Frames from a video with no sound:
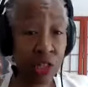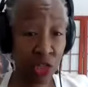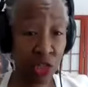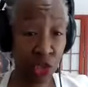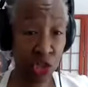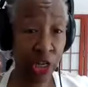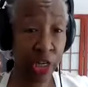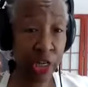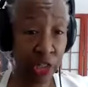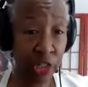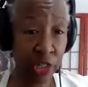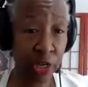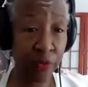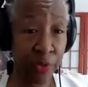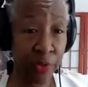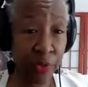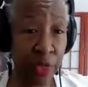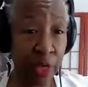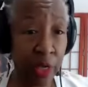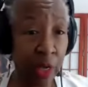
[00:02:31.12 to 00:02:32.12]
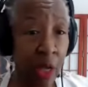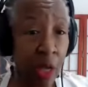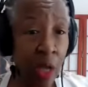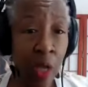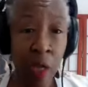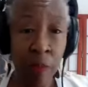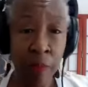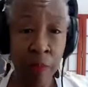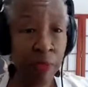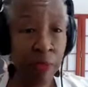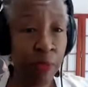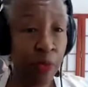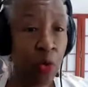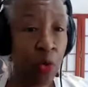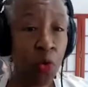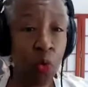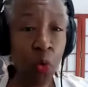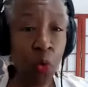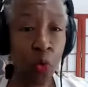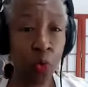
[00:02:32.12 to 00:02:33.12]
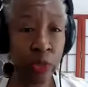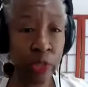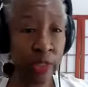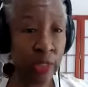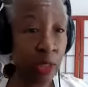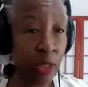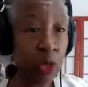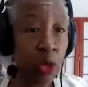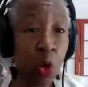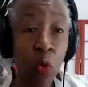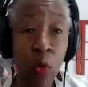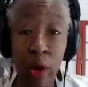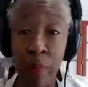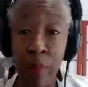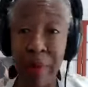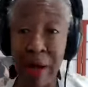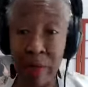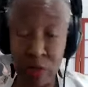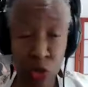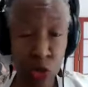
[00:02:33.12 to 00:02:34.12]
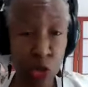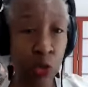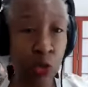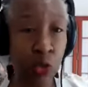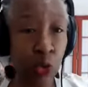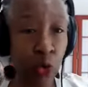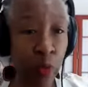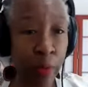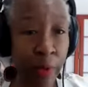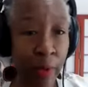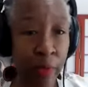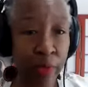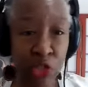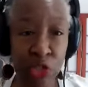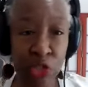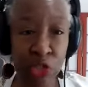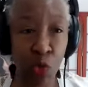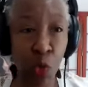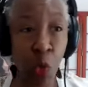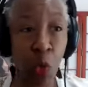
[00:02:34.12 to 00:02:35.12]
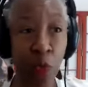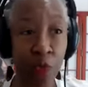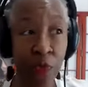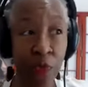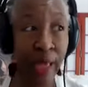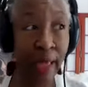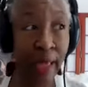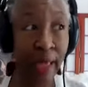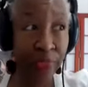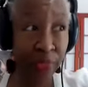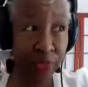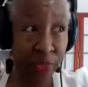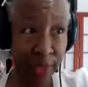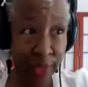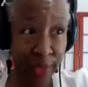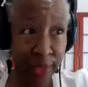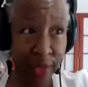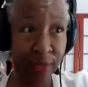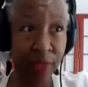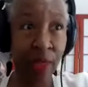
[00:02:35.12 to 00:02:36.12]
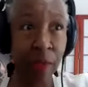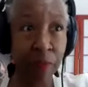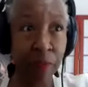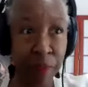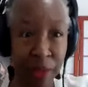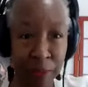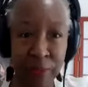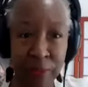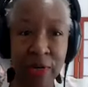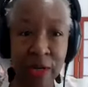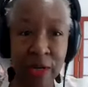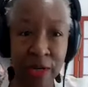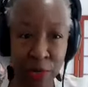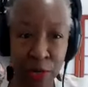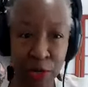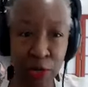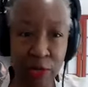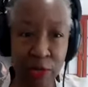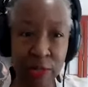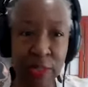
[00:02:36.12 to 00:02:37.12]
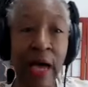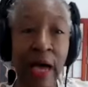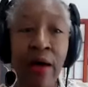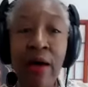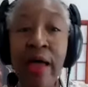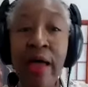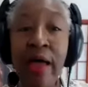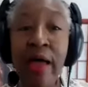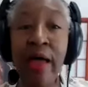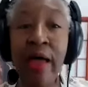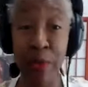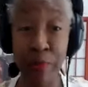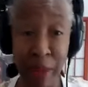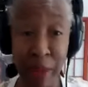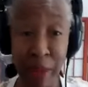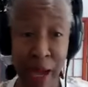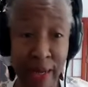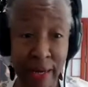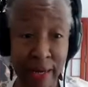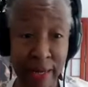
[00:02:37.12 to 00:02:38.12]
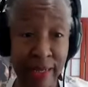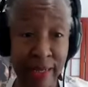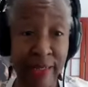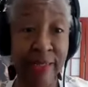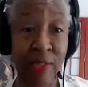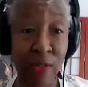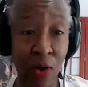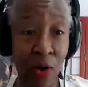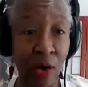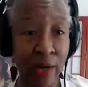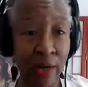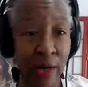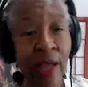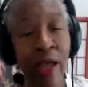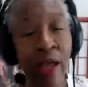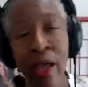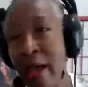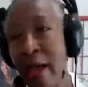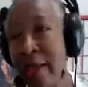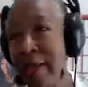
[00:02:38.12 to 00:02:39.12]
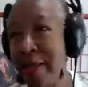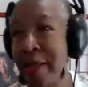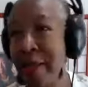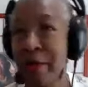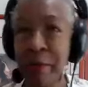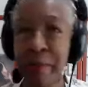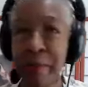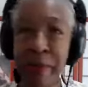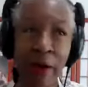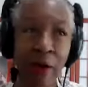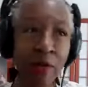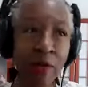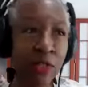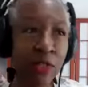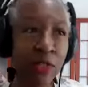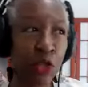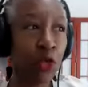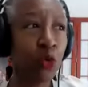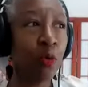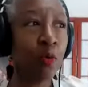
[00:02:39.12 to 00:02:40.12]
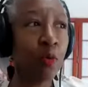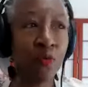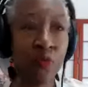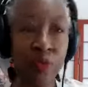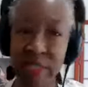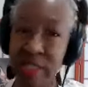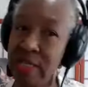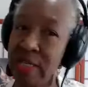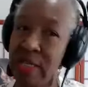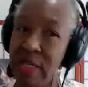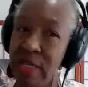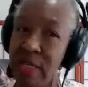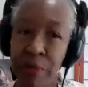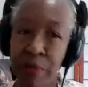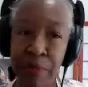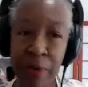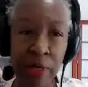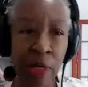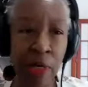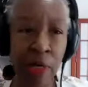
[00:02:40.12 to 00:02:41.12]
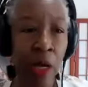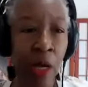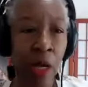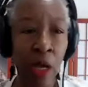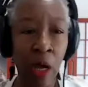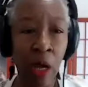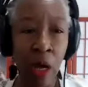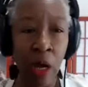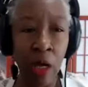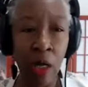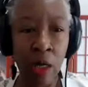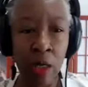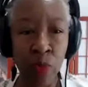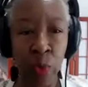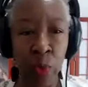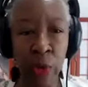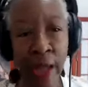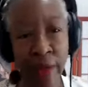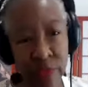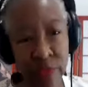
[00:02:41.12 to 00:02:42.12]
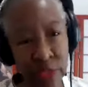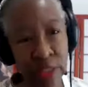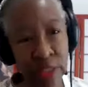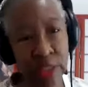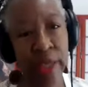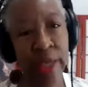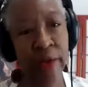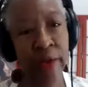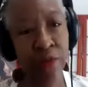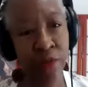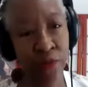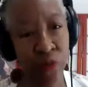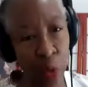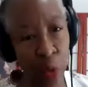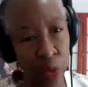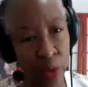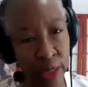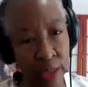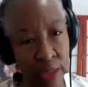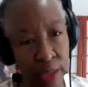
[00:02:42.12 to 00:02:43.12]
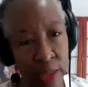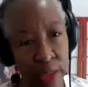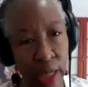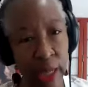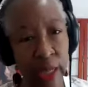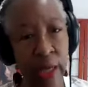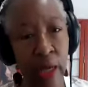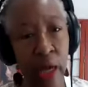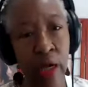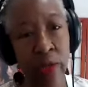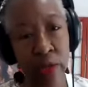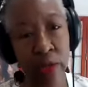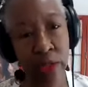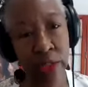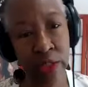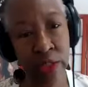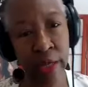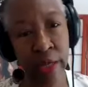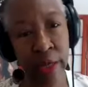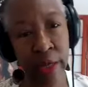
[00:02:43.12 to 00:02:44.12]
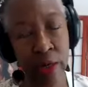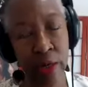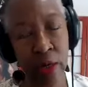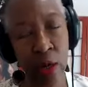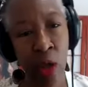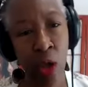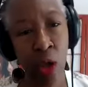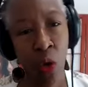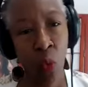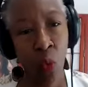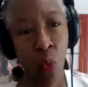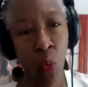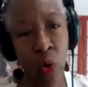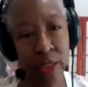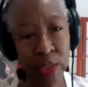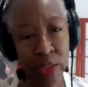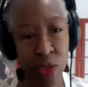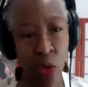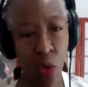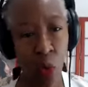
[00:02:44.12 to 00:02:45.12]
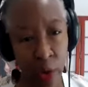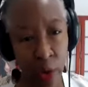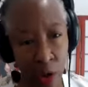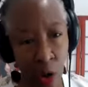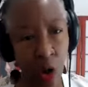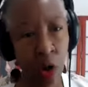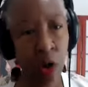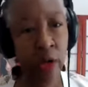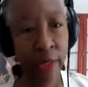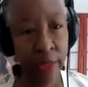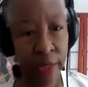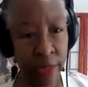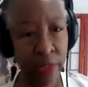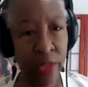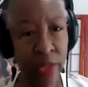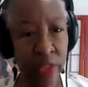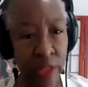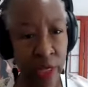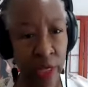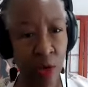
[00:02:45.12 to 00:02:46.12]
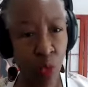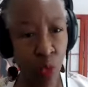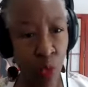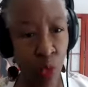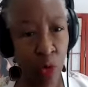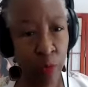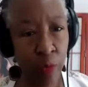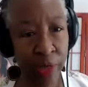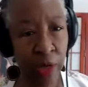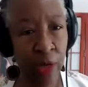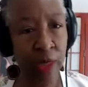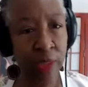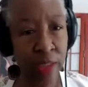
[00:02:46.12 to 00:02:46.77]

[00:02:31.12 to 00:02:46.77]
changed everything. People who didn't know about Zoom, it was just that thing that people could use. Now everybody is on it. And you hear about Zoom fatigue, but we have to stay focused and understand what's going on in the tech world because